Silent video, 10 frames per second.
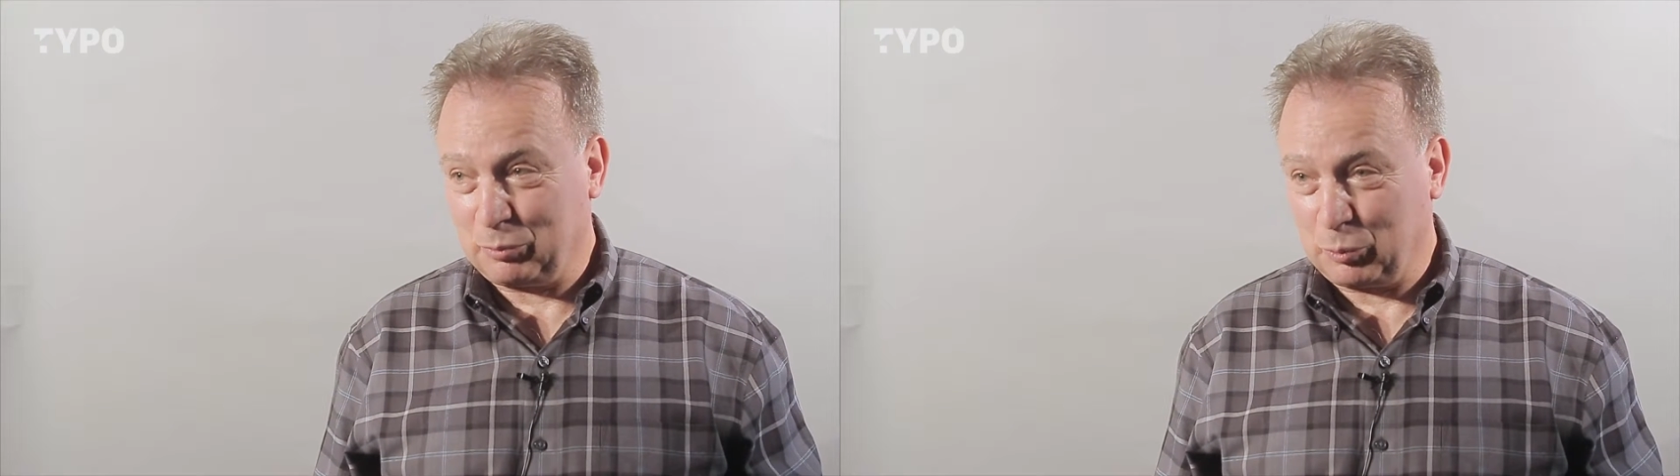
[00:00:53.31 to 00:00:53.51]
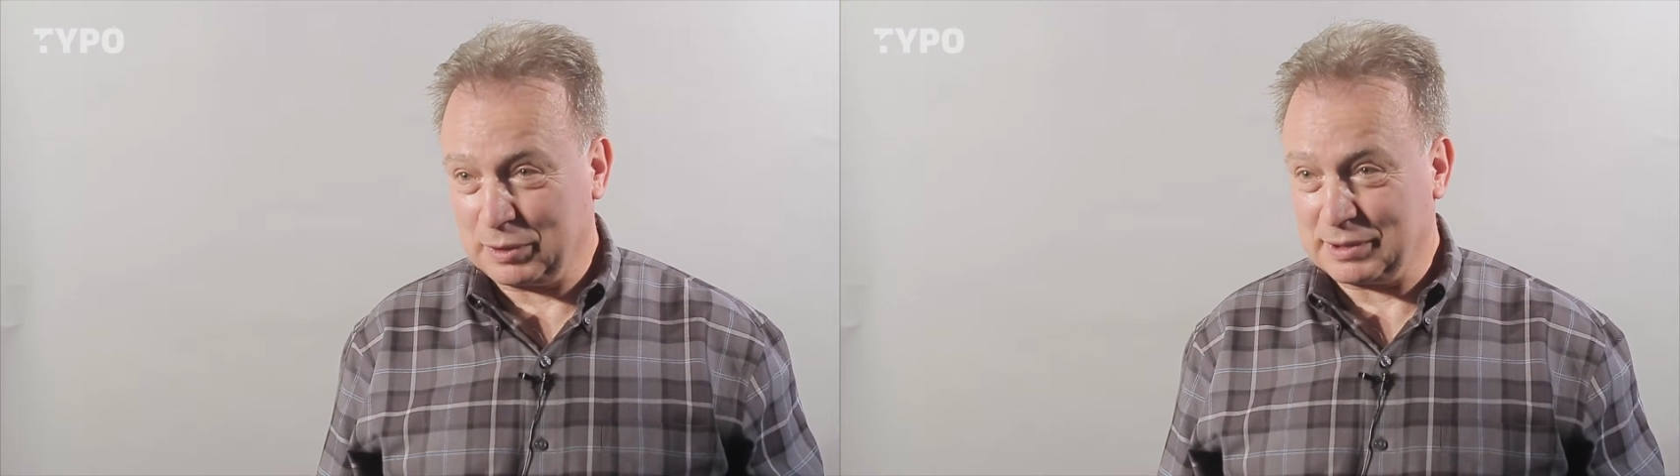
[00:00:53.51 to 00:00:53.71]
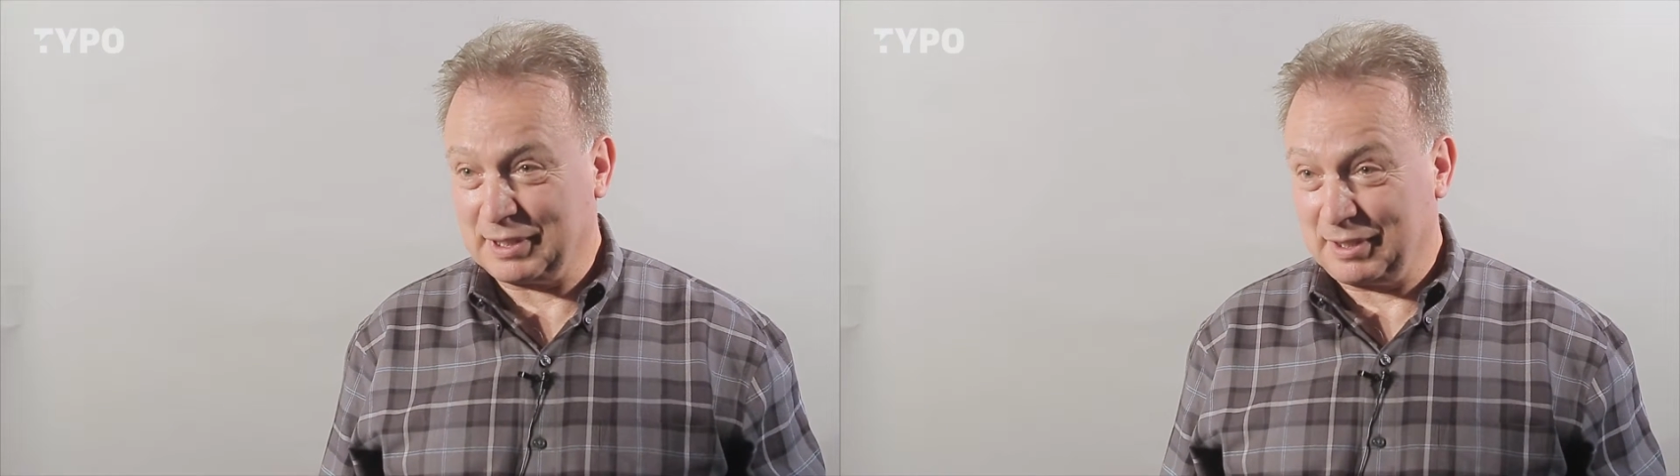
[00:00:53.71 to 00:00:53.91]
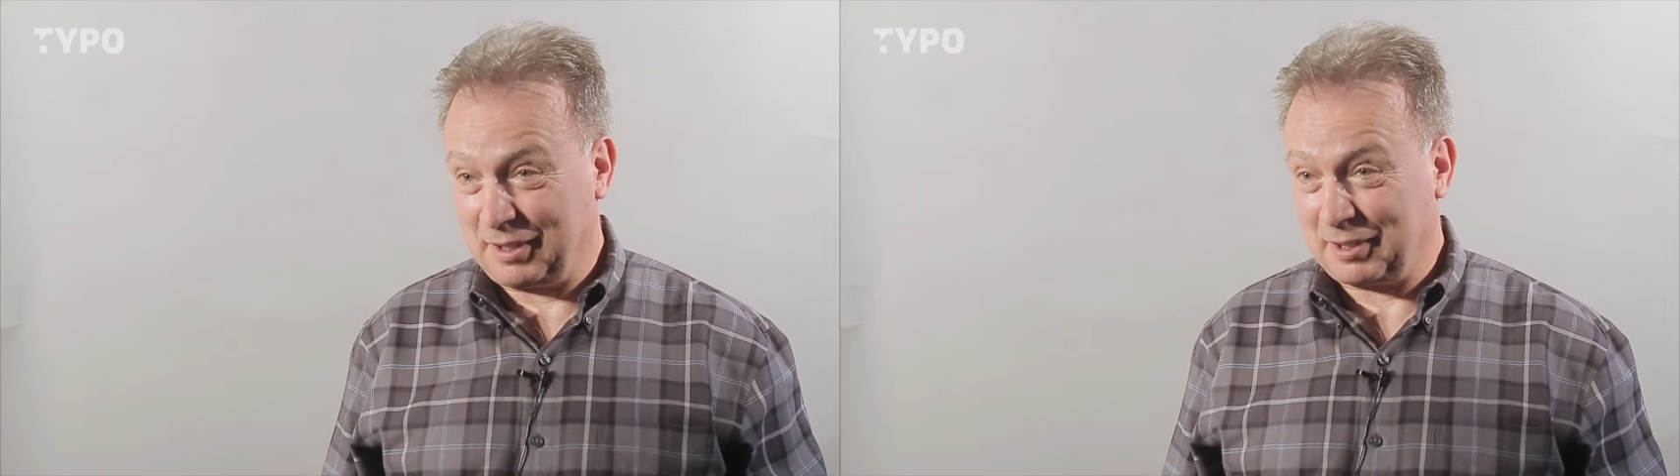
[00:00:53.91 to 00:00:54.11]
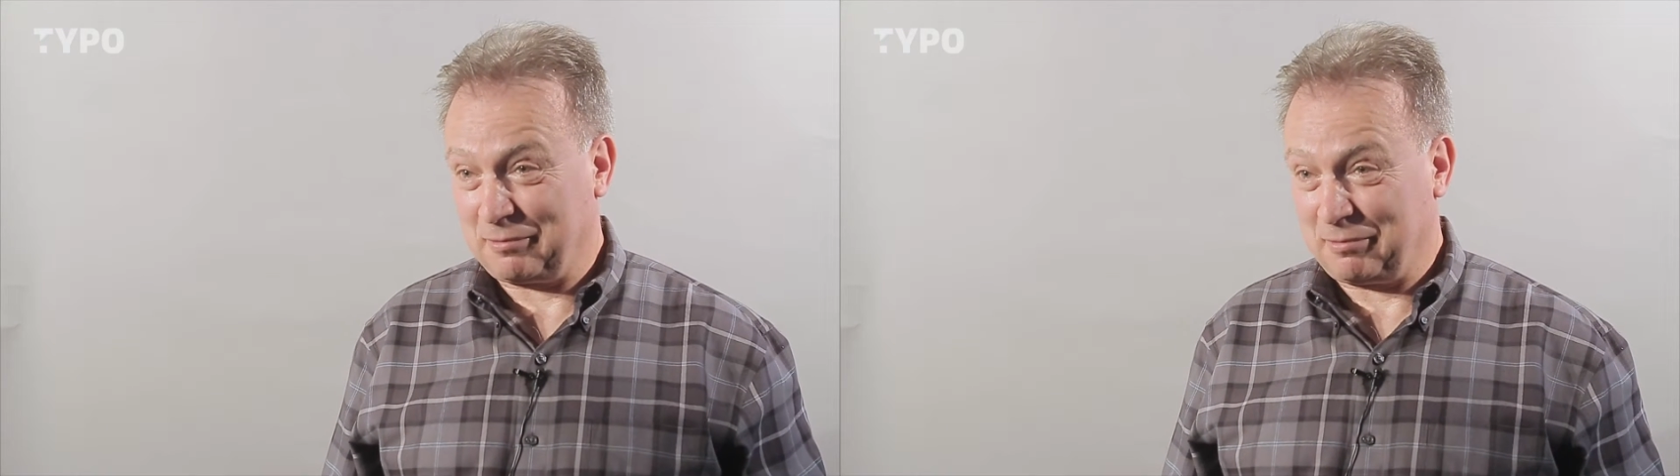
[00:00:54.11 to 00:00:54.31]
was the
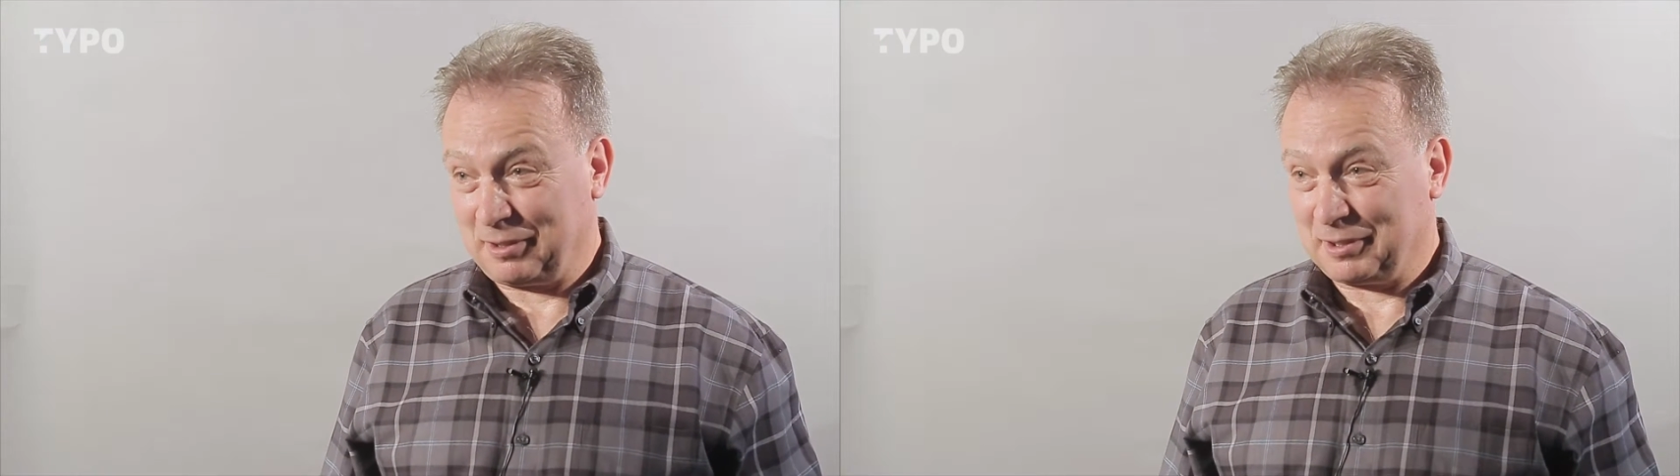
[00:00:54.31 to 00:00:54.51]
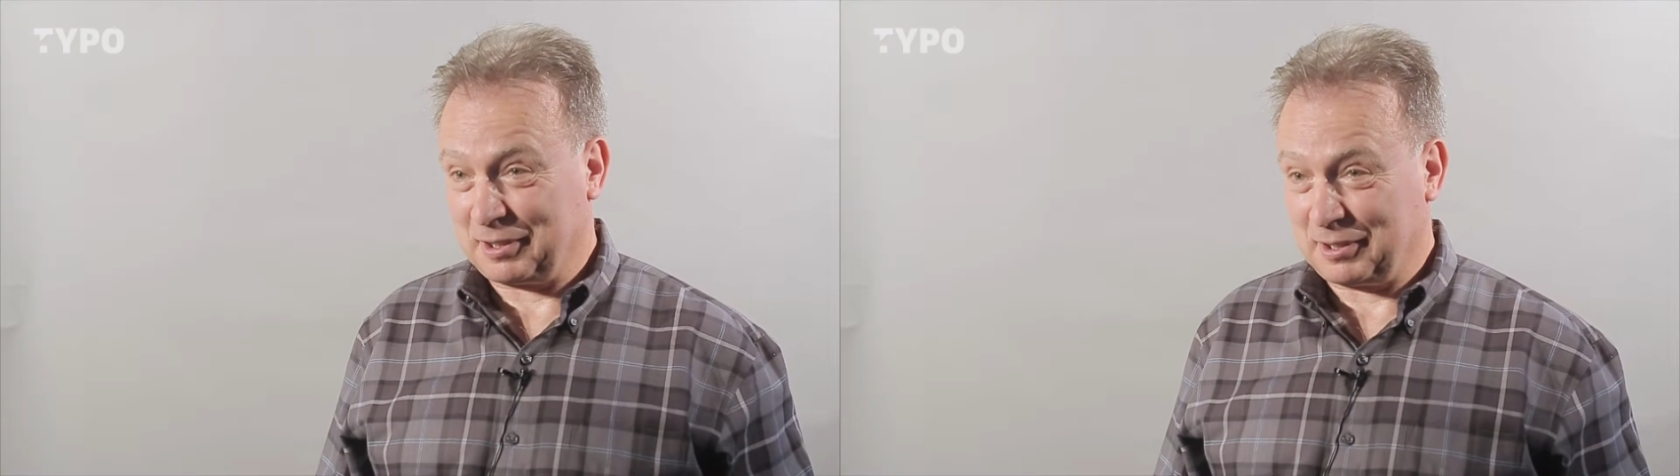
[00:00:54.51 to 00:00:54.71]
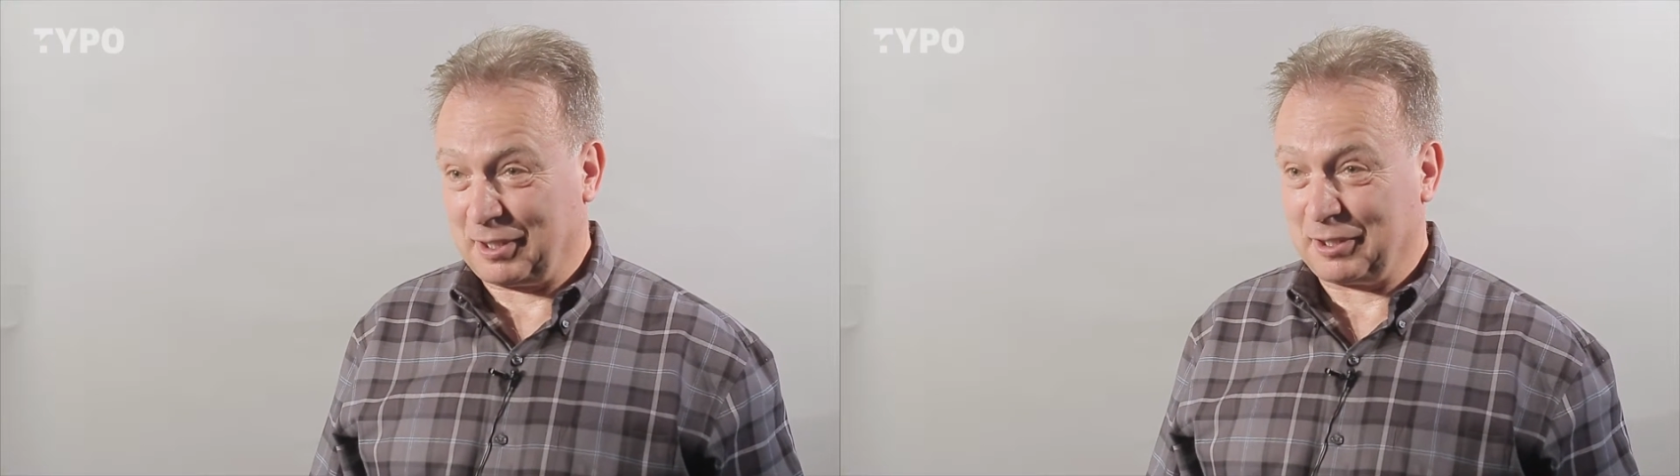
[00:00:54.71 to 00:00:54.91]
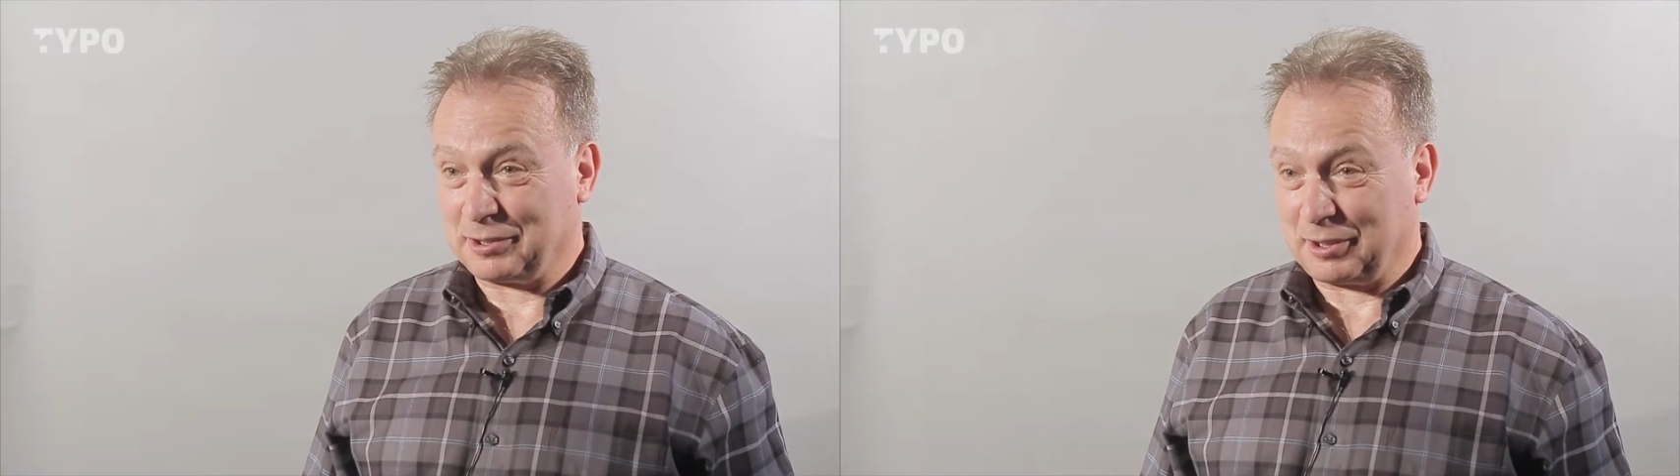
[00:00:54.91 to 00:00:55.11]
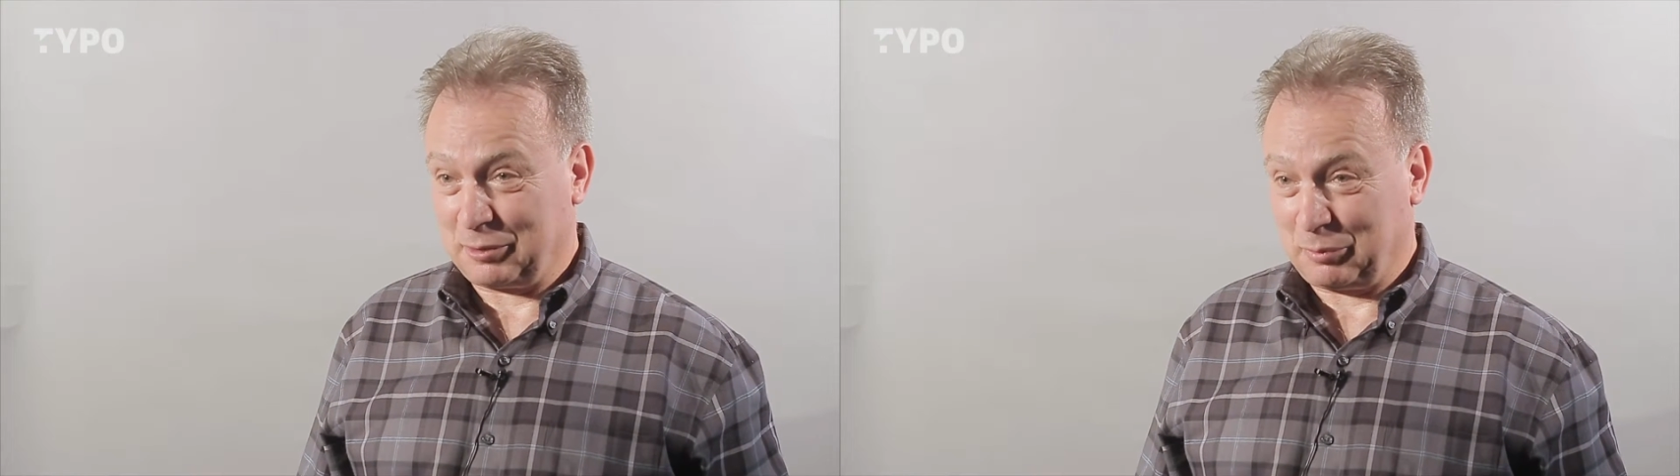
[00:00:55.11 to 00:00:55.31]
lack of font
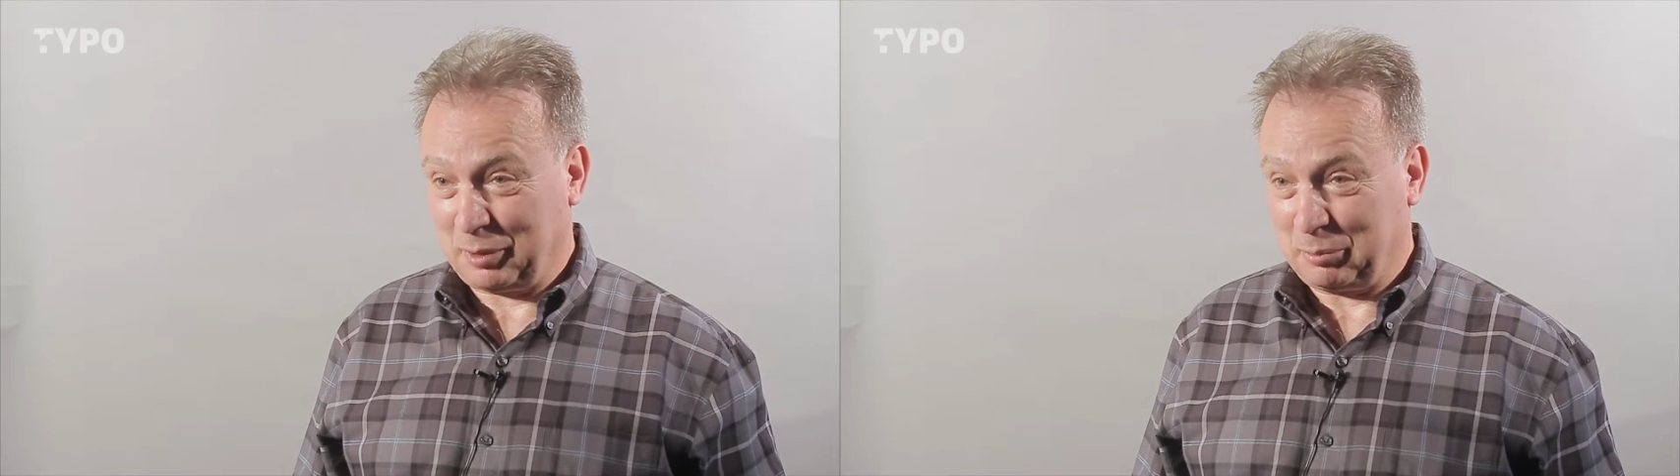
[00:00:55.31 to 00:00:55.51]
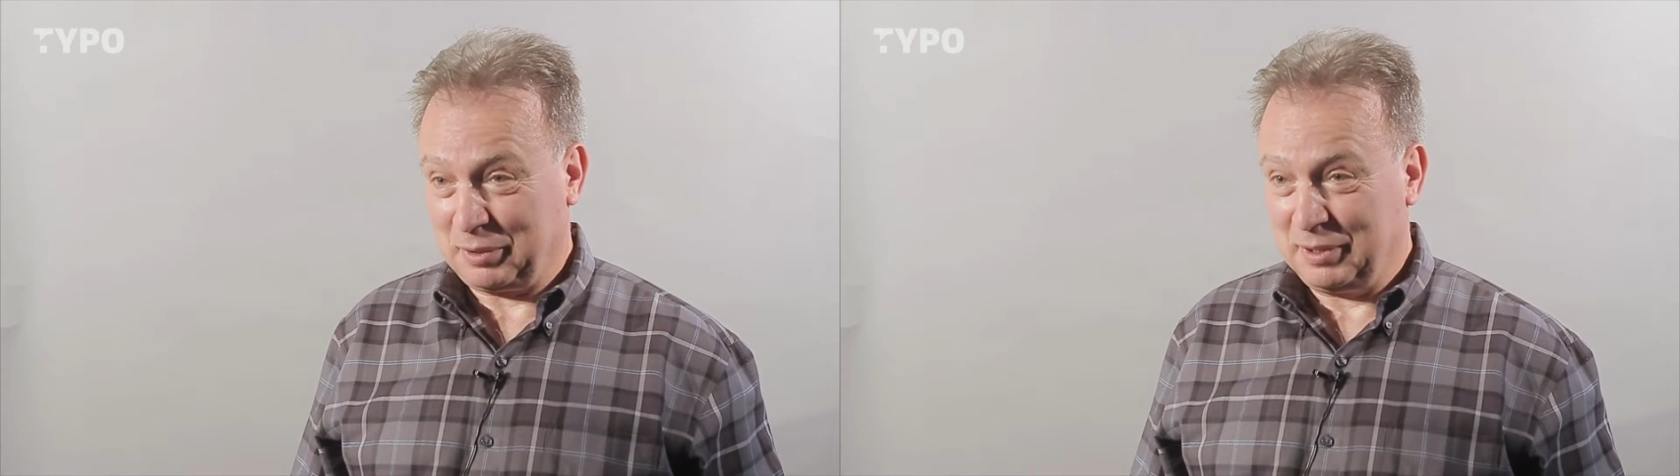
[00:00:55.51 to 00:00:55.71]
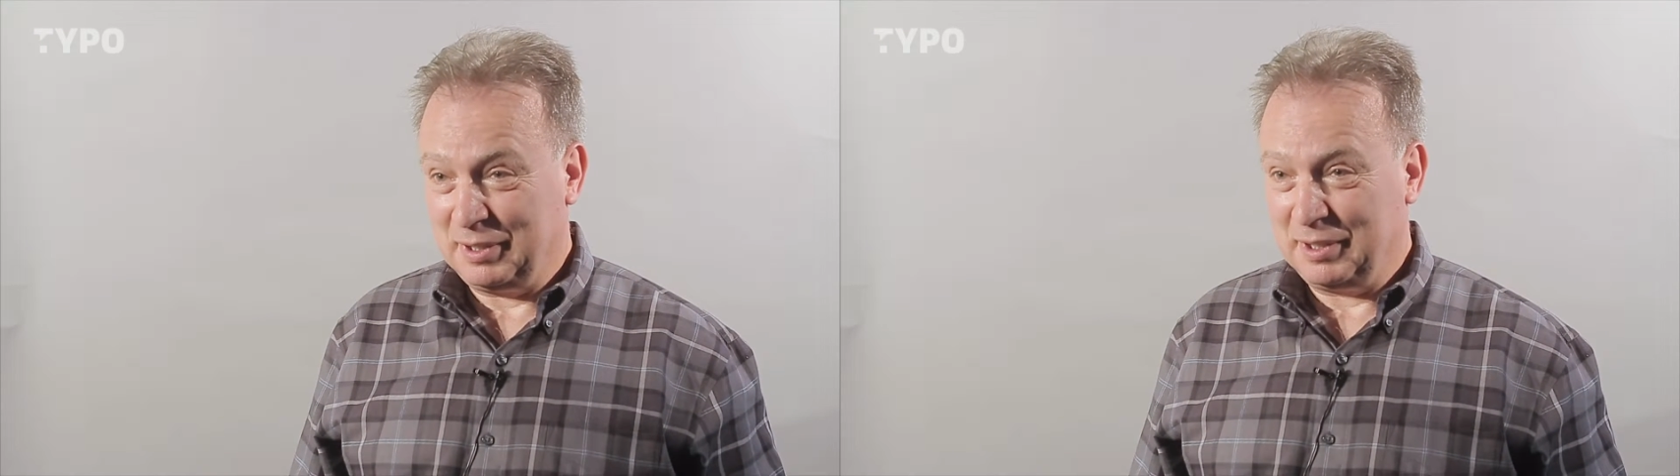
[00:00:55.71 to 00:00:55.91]
technology on the web